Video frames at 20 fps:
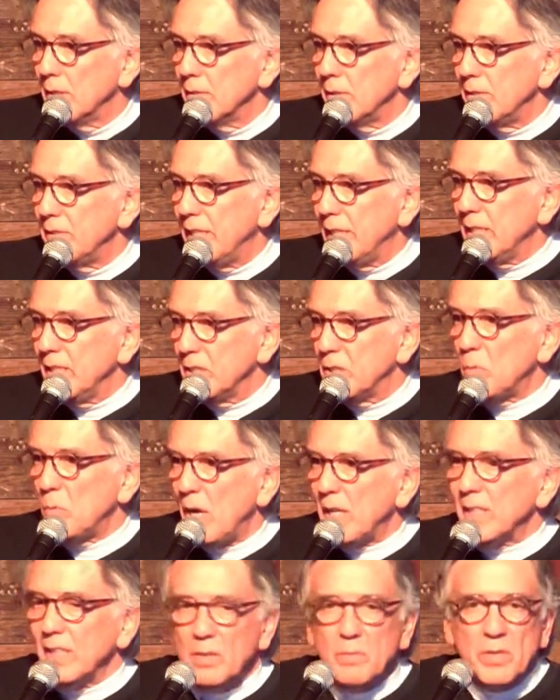They're dealing
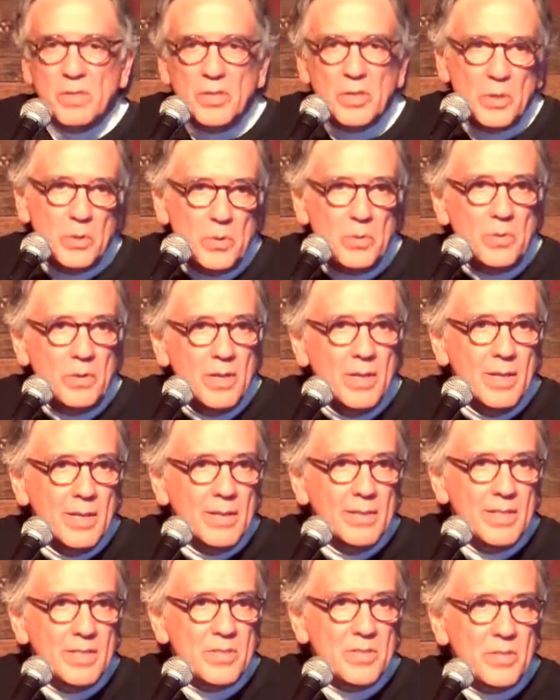directly with you.
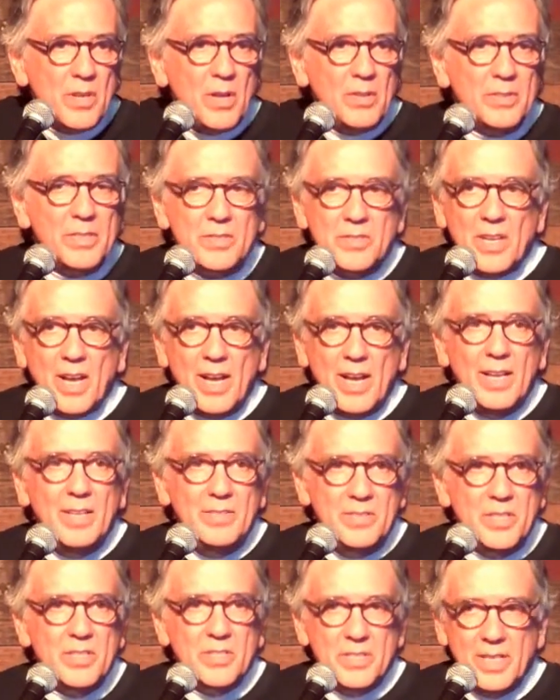This is all
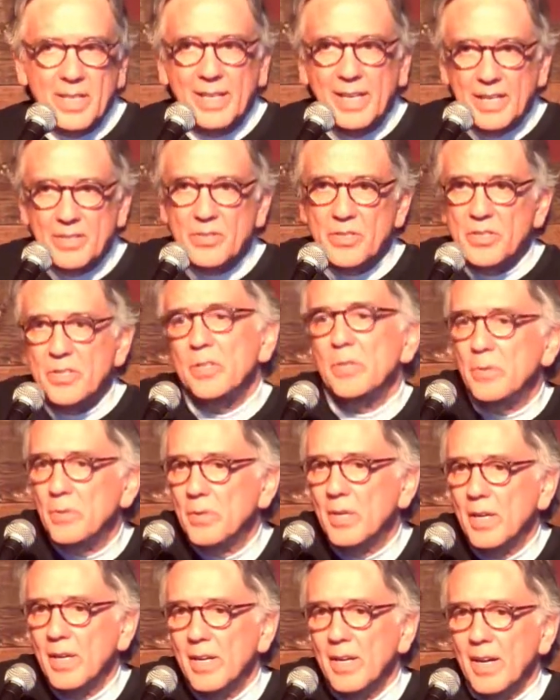designed just to get
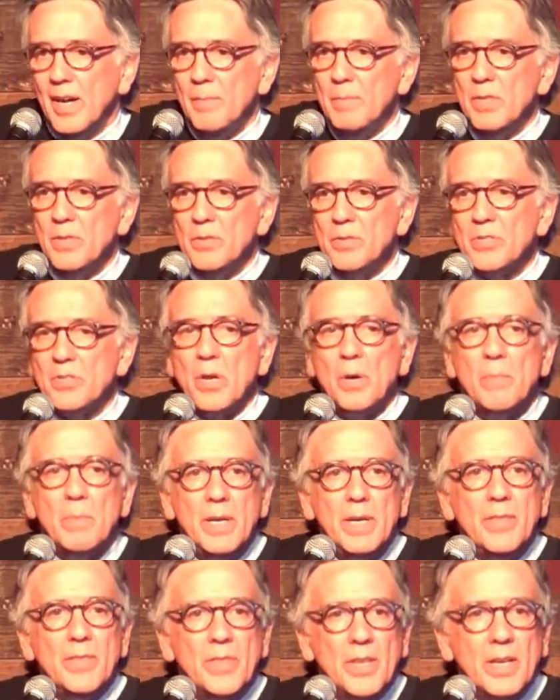you. I mean, there's so
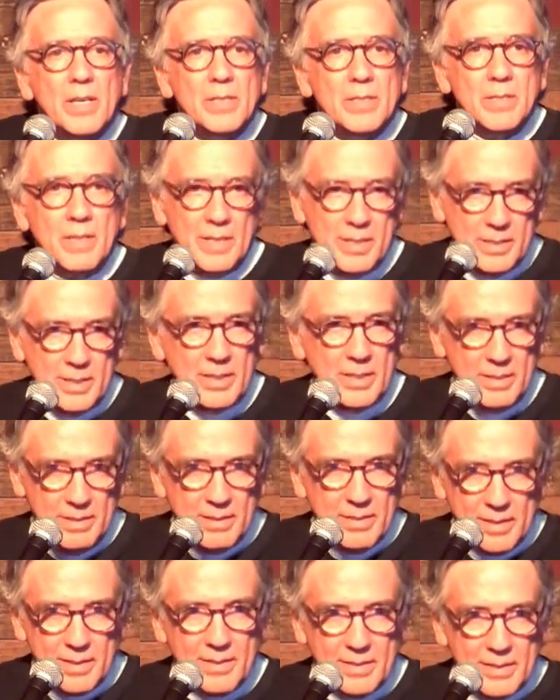many things because
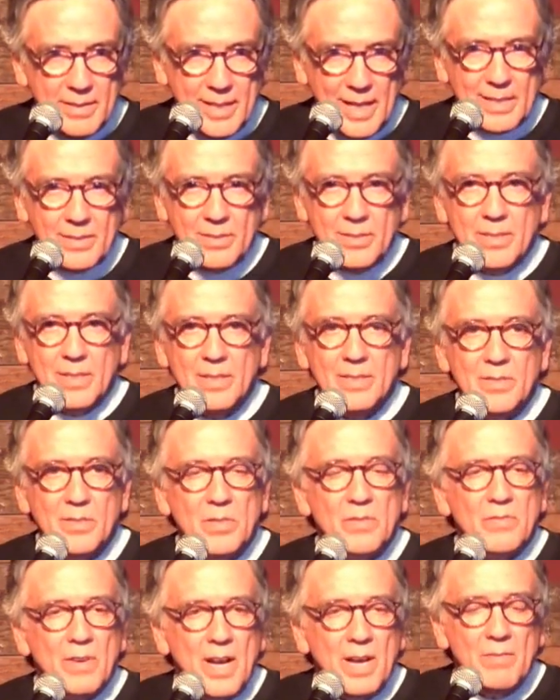that's the
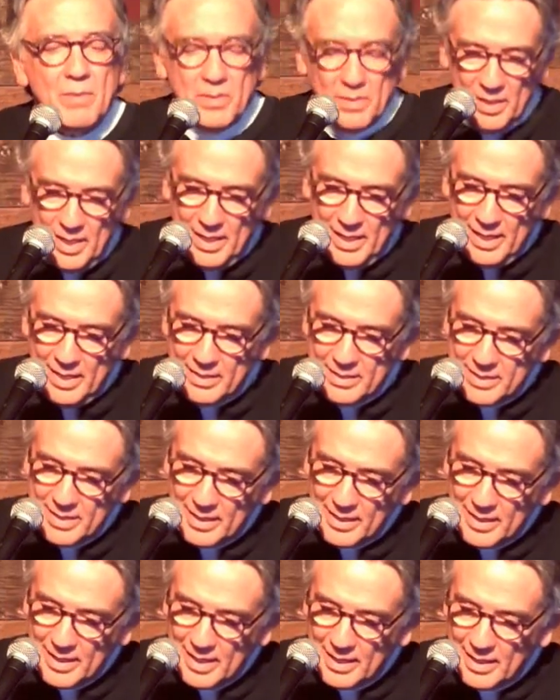survival
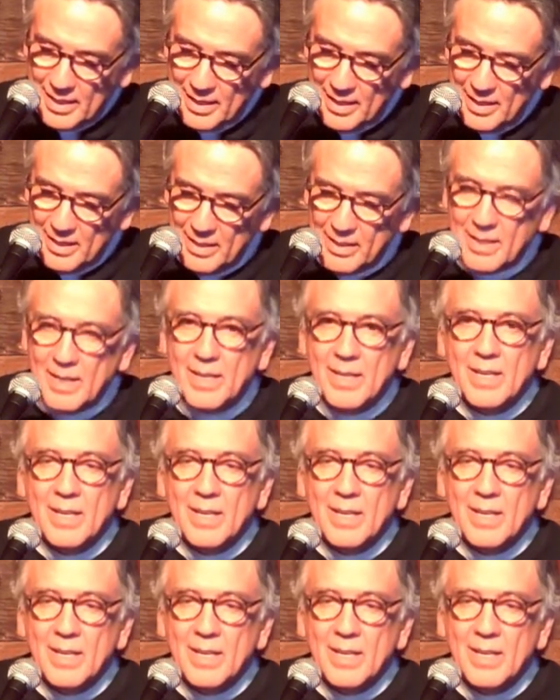instinct kicking in.